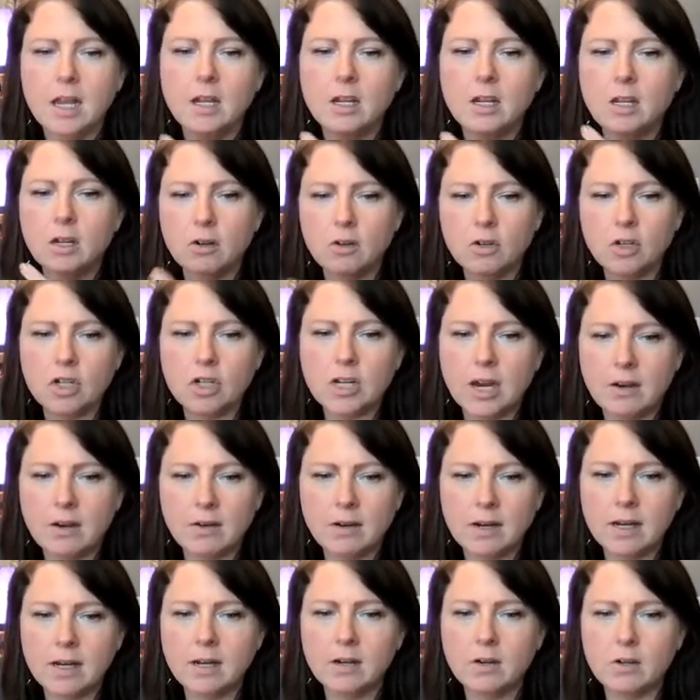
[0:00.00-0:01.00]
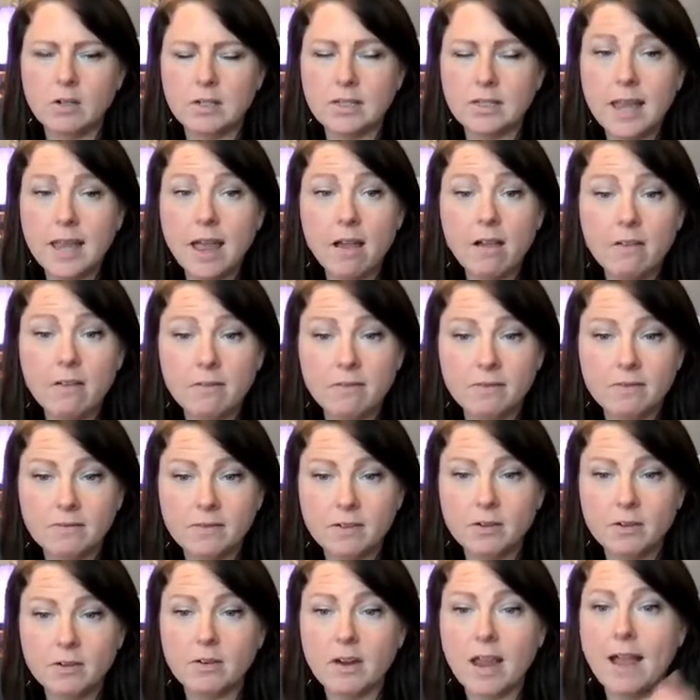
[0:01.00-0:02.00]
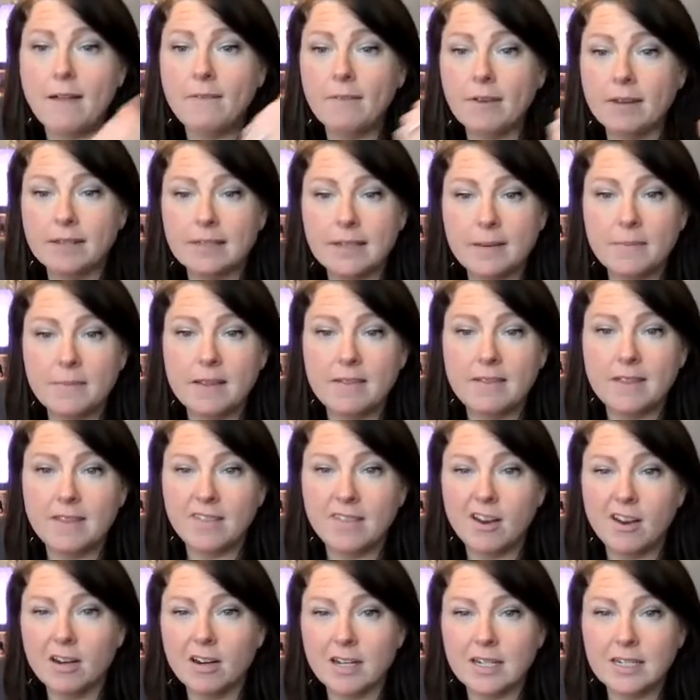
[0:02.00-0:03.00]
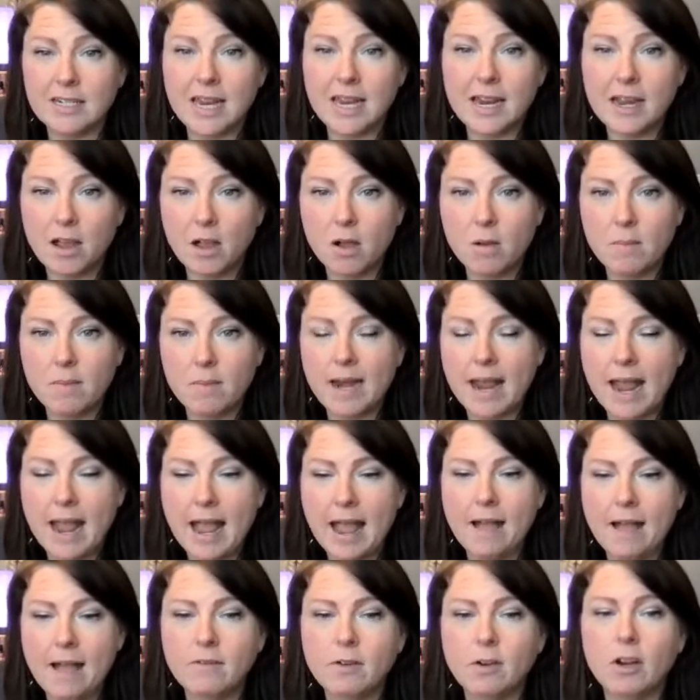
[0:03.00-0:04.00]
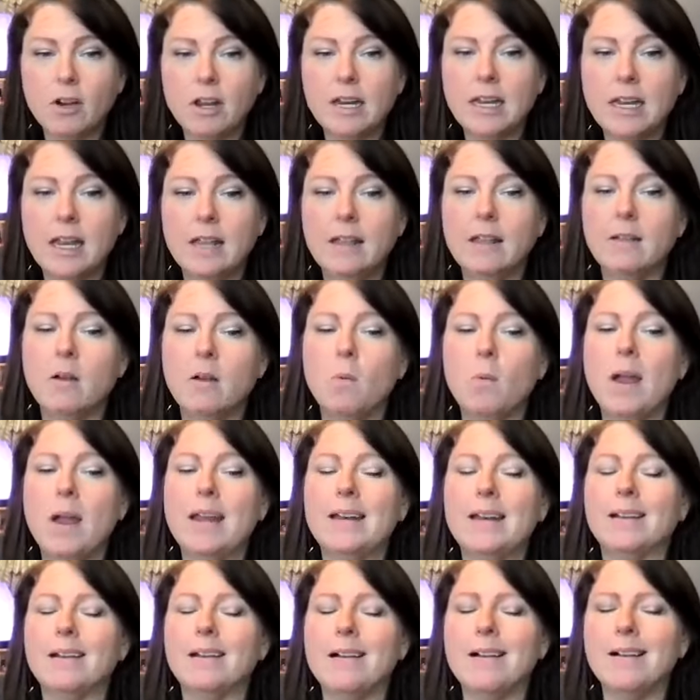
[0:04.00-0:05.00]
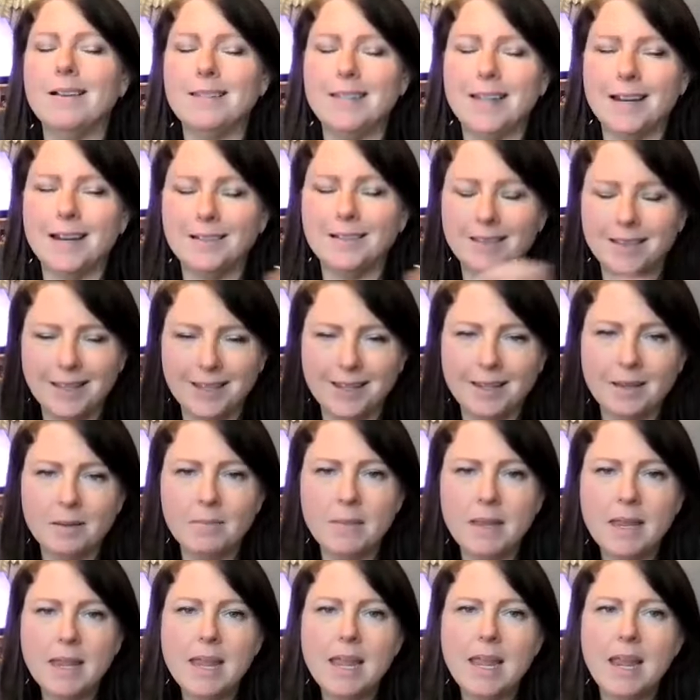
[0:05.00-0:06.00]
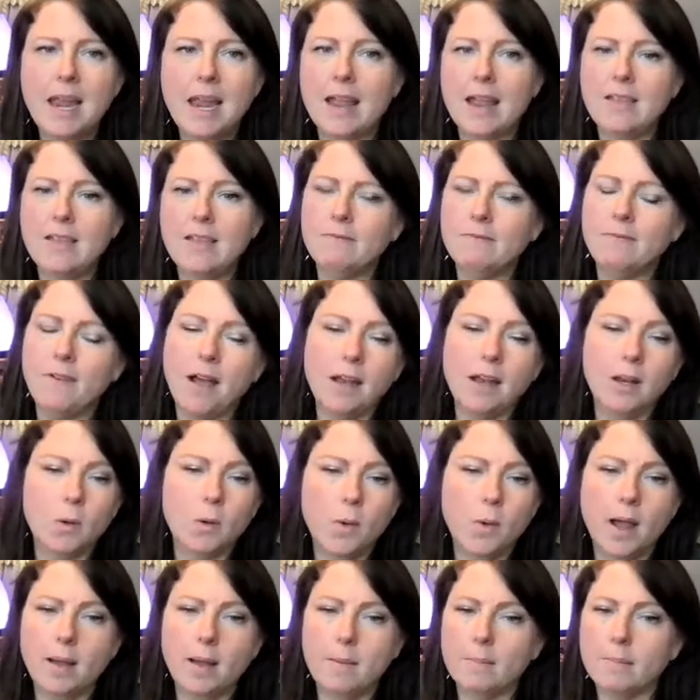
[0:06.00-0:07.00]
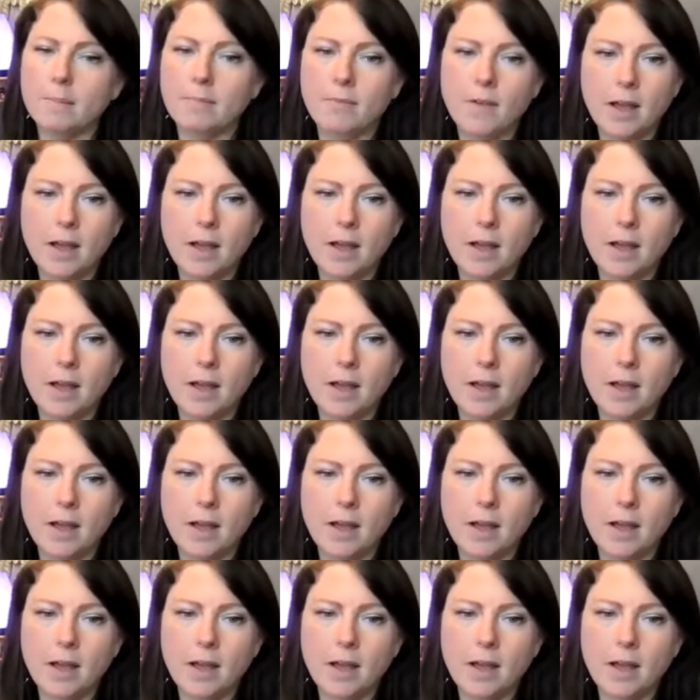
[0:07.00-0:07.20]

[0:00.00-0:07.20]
You're sharing yourself. You're having something that they're going to take home and have. You're going to get a way to contact them, and then follow up.